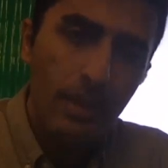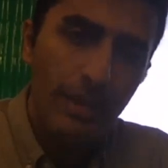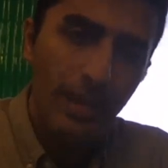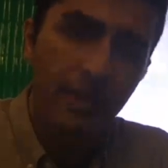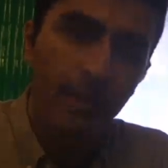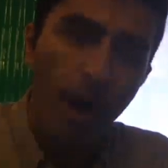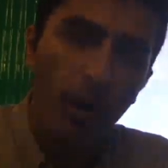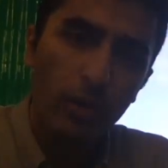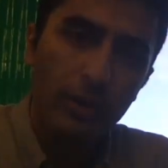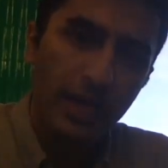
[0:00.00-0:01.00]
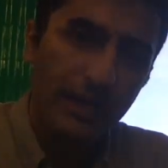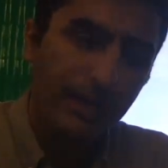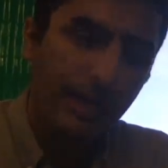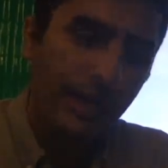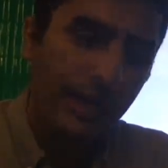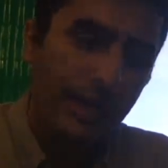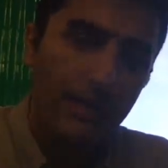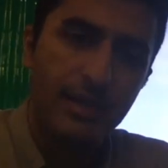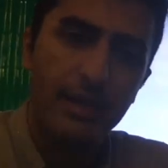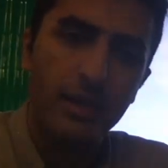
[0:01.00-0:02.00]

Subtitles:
Now, the model that is